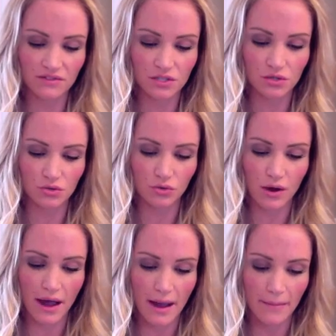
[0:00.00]
to
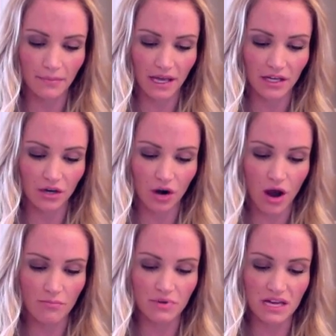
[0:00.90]
like your
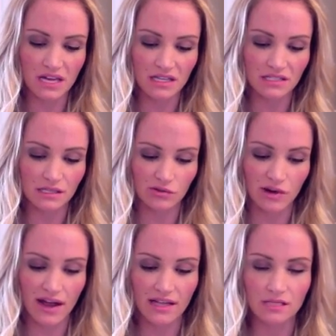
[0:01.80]
hot pinks and
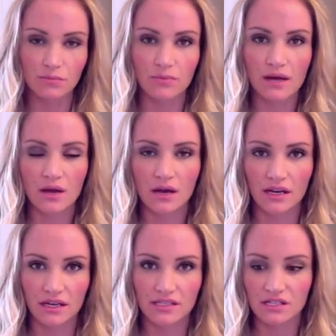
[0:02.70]
reds, and
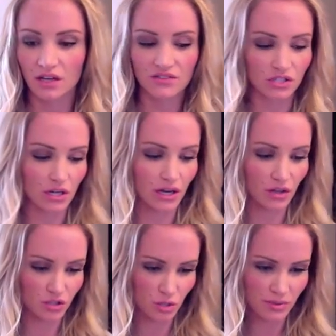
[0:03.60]
it still gives you a lot of color.
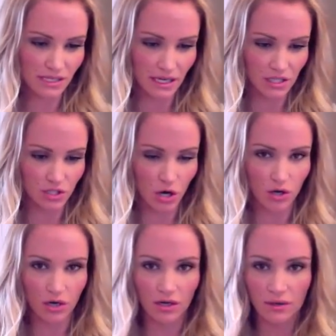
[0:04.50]
It's almost like a
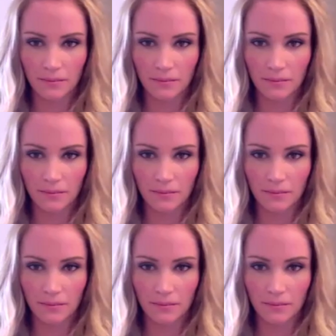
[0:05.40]
dark,